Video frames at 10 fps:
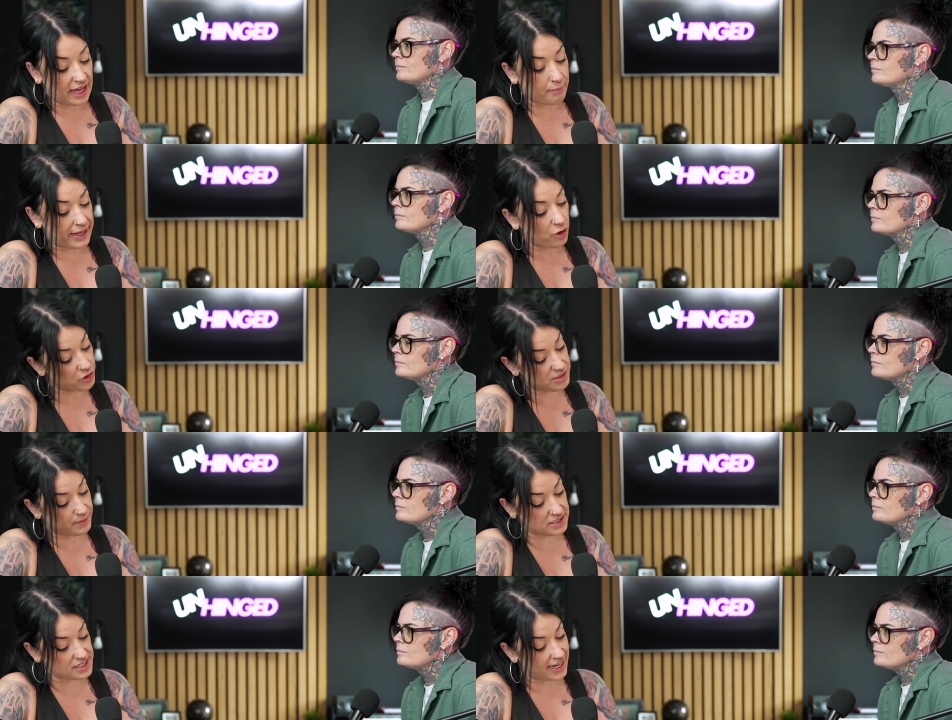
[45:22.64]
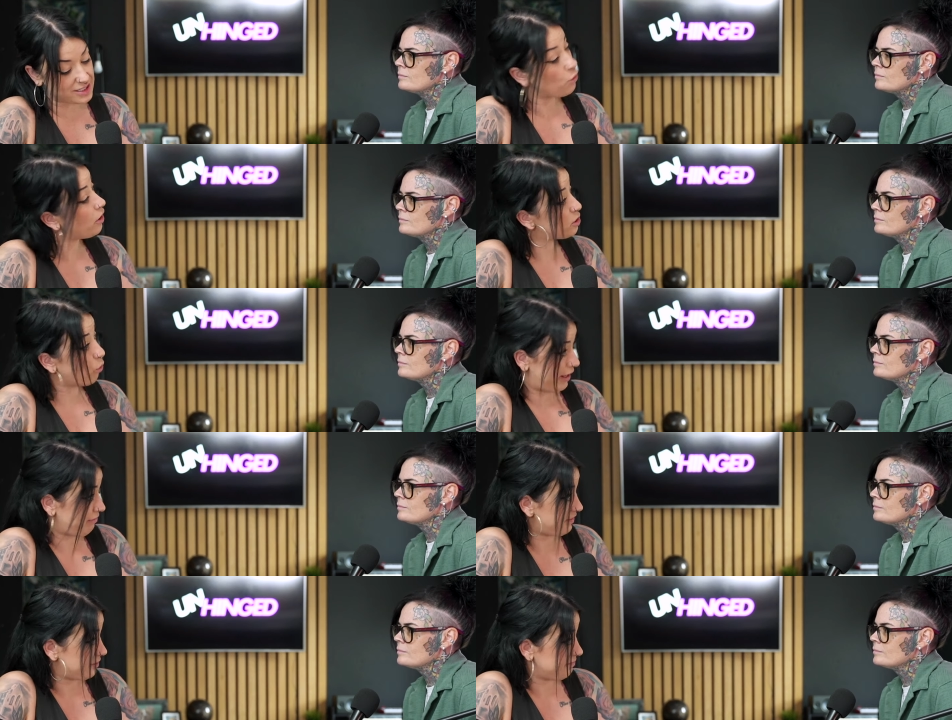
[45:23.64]
Speaker 1: that my husband has a work
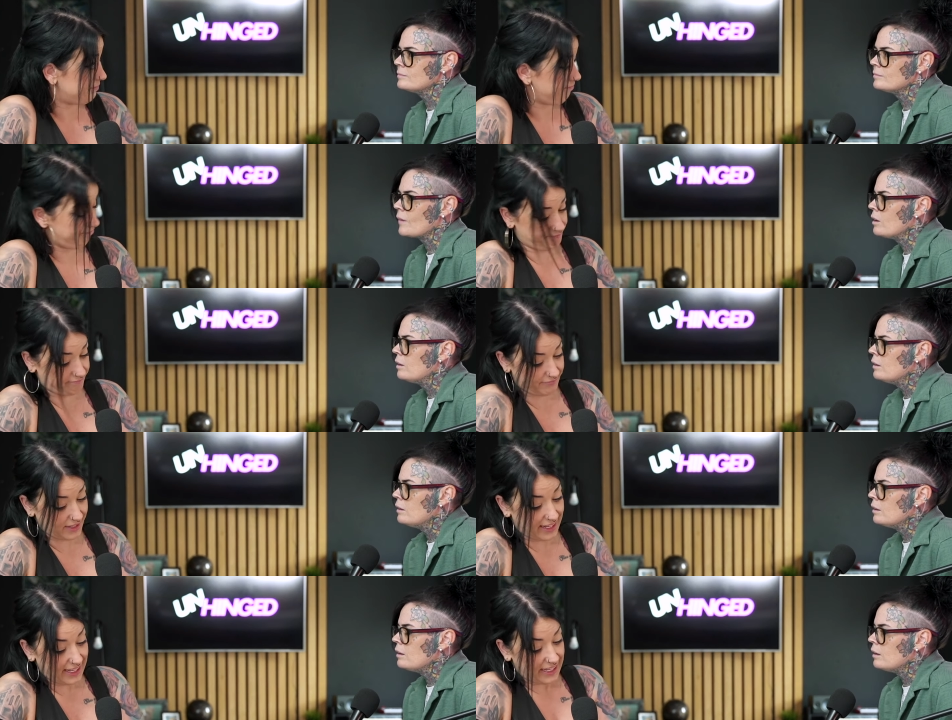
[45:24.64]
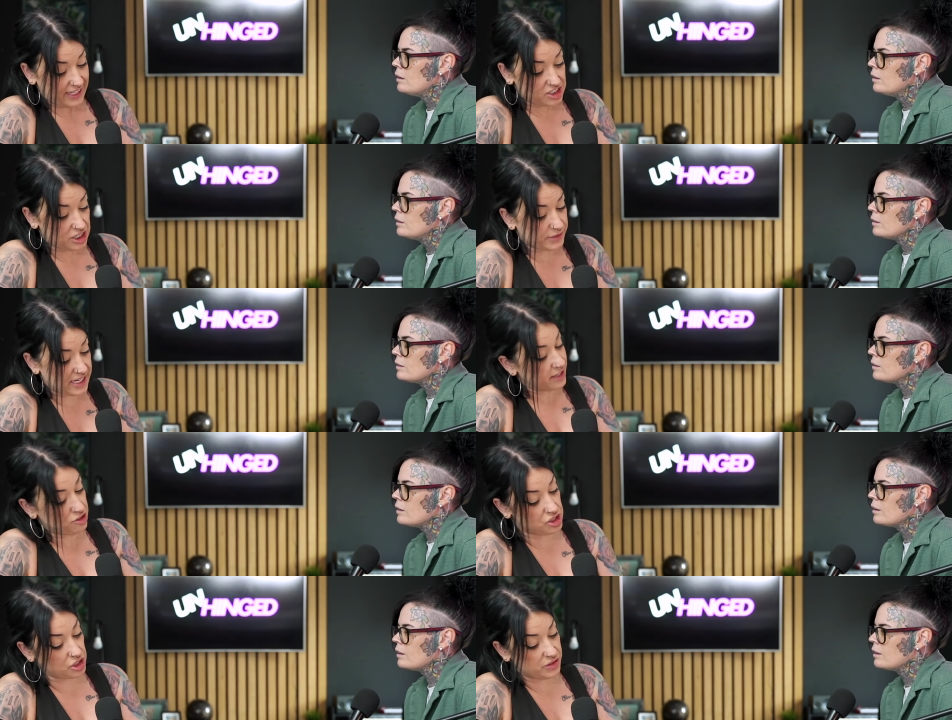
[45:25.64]
wife. She was
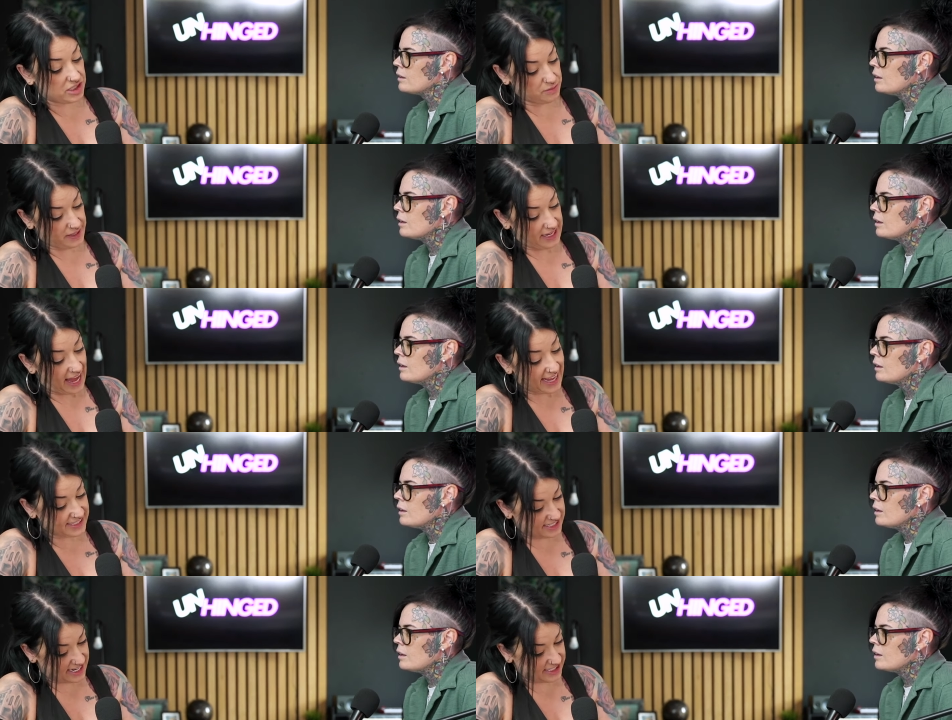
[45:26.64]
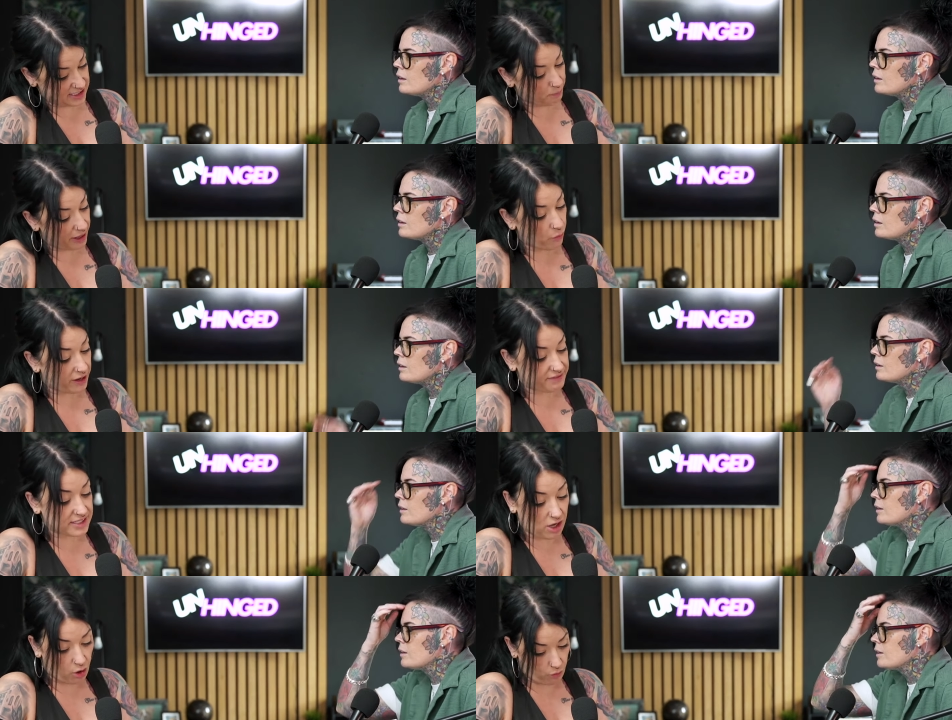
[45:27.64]
introduced to me as this by one of
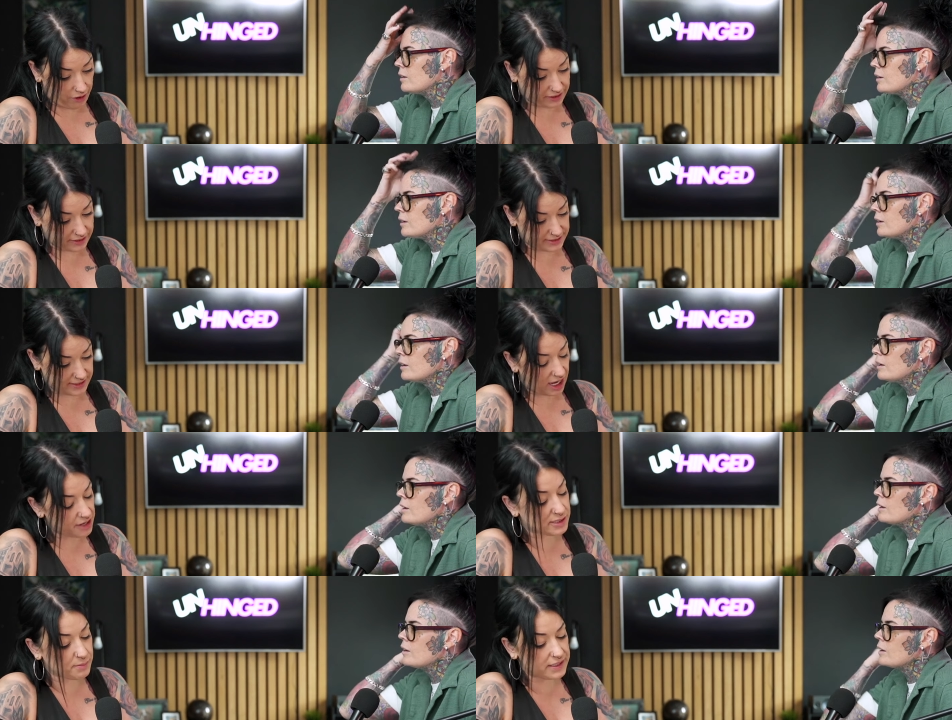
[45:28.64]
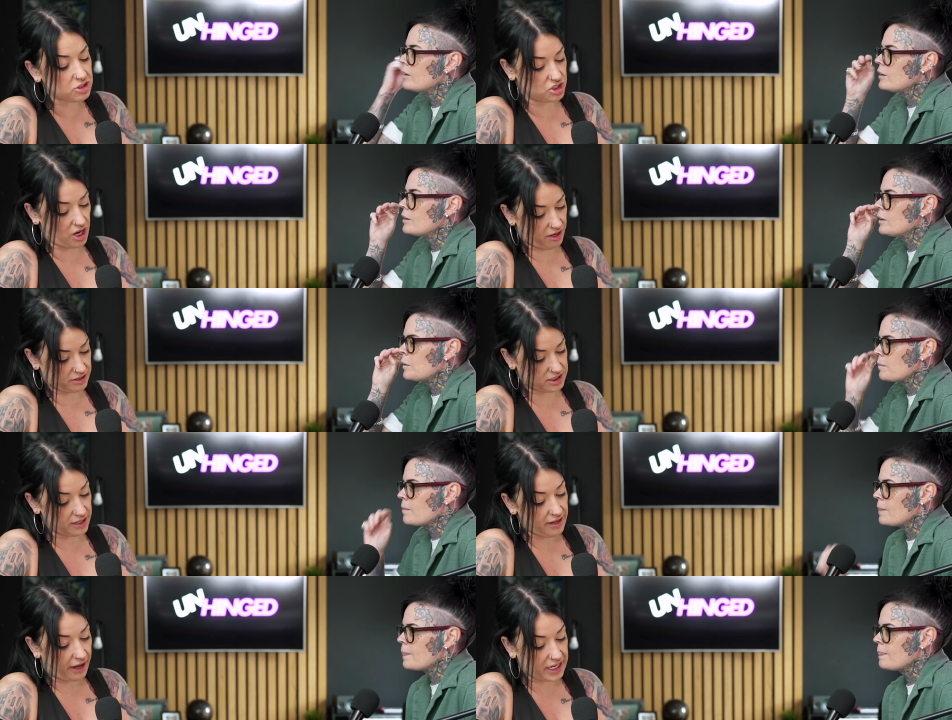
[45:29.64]
his co workers. I was a bit shocked.
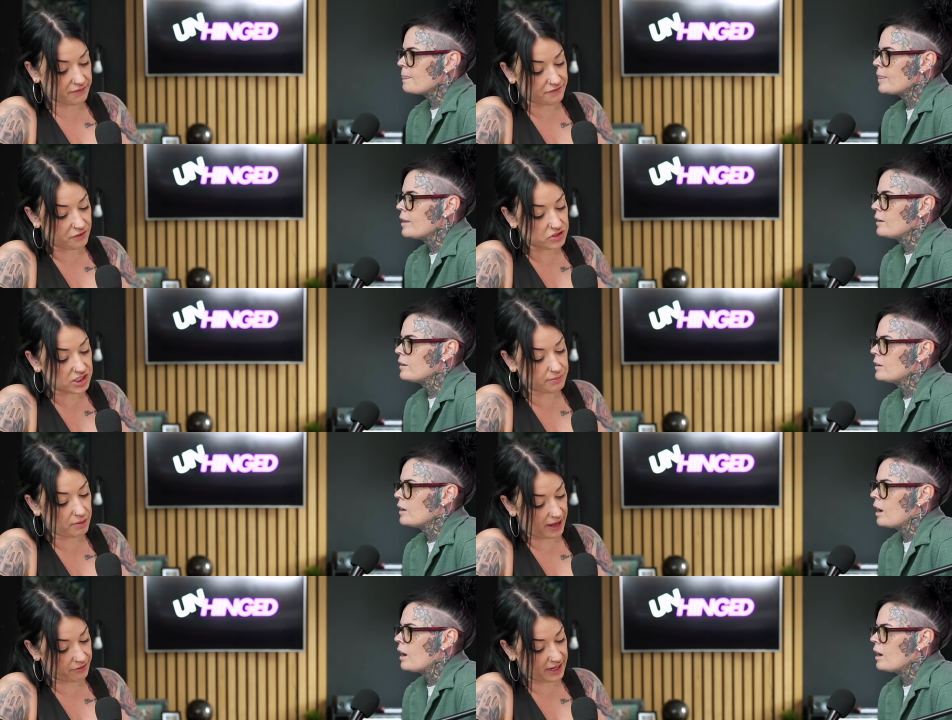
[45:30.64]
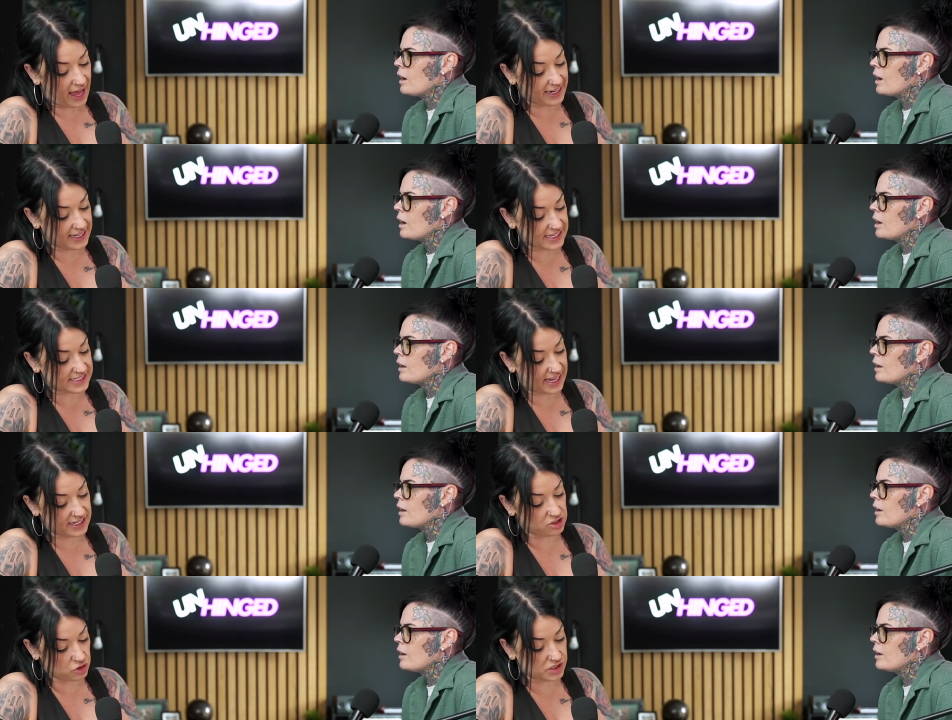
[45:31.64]
I confronted him about it and he
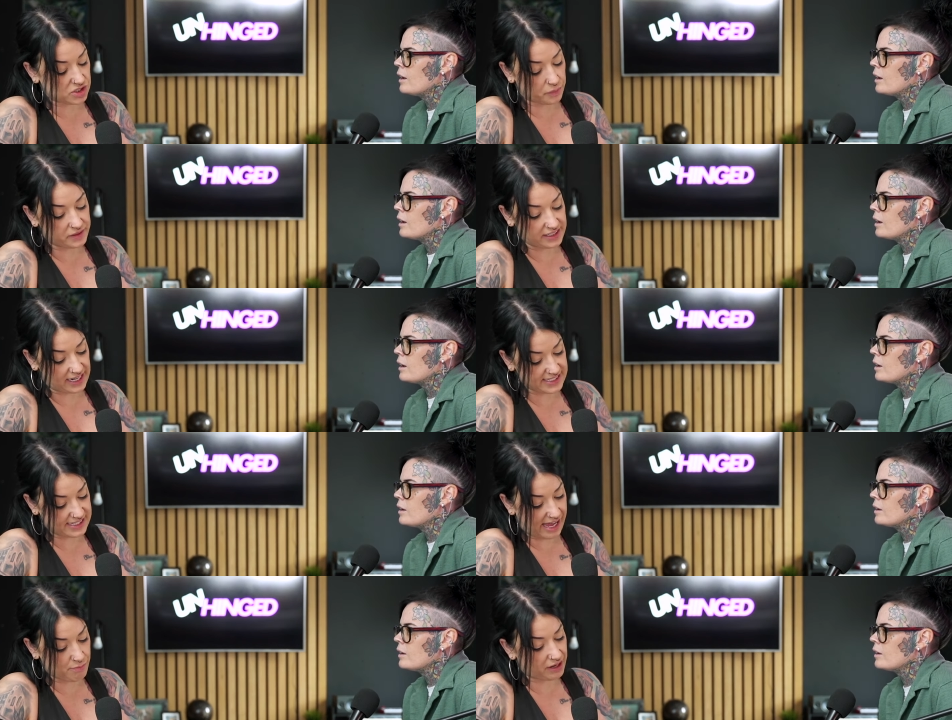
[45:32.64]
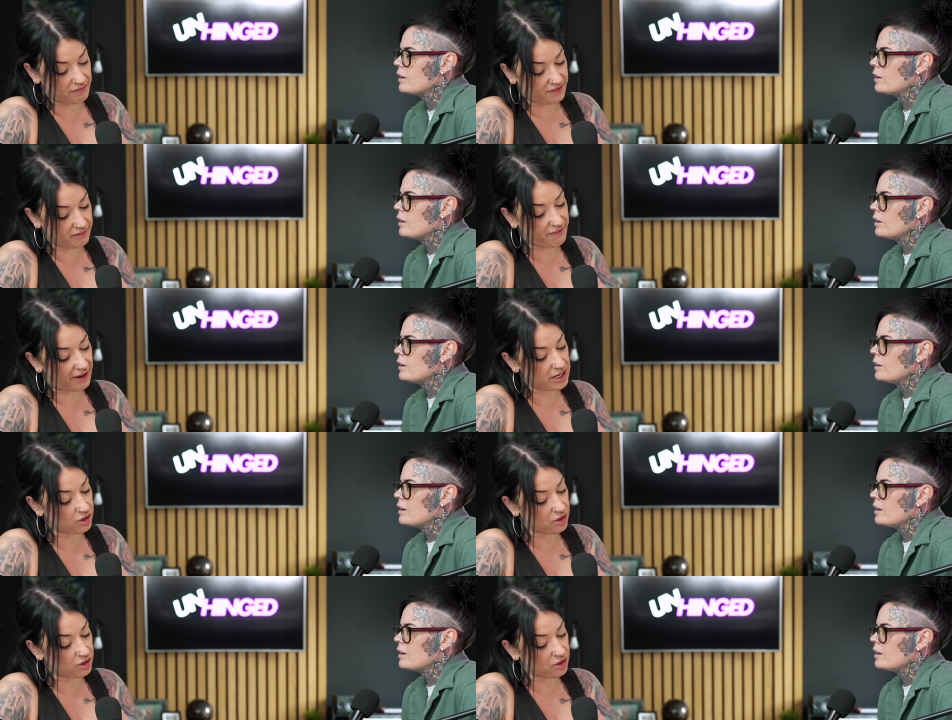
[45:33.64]
said it's just something they say, but I feel very